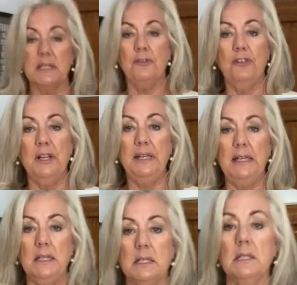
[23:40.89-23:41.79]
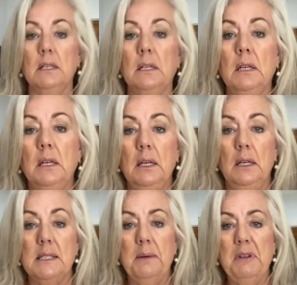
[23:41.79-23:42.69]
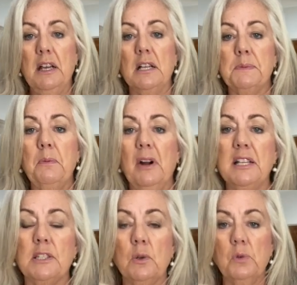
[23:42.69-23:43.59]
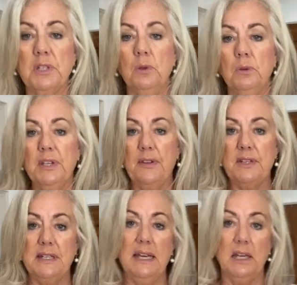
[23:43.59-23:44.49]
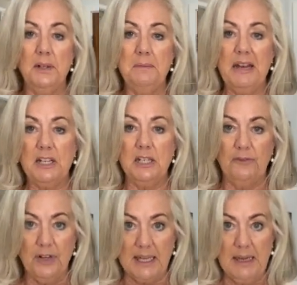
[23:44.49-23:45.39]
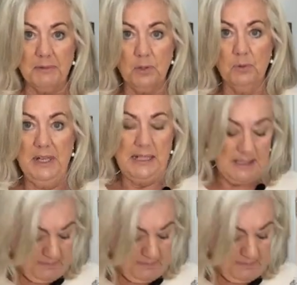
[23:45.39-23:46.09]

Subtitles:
stuff I need. Somebody asked me where I stored it all the other day. Can you imagine if I kept all this?